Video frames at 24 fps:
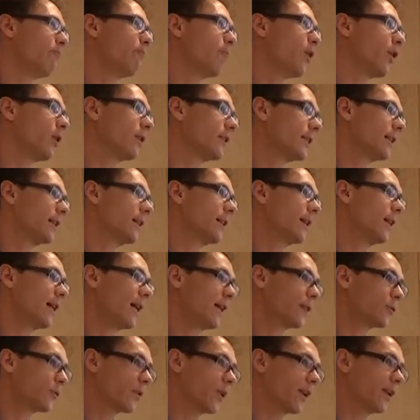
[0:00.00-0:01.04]

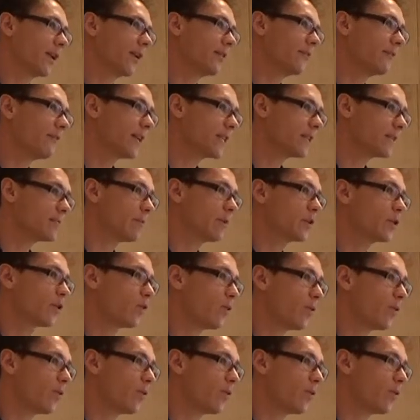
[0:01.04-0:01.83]
multilateral investment